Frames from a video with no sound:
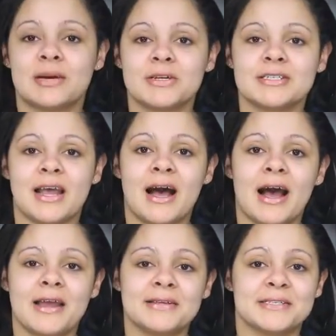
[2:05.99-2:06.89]
come to say
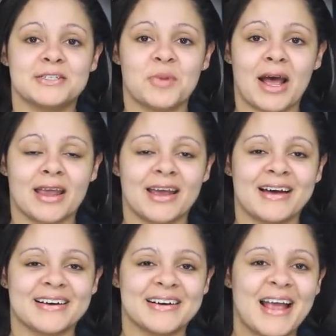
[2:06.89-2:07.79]
hi. This is my,
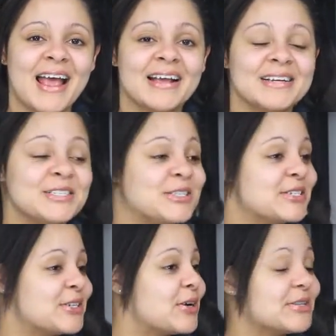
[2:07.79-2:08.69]
uh, she
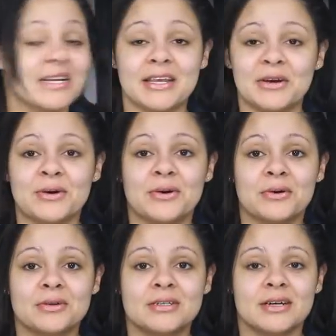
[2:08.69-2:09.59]
just turned a year
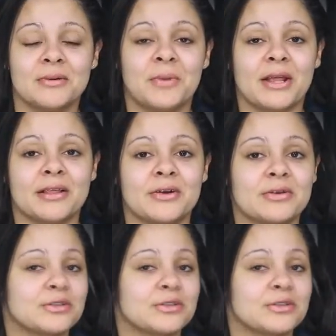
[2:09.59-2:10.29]
old, my little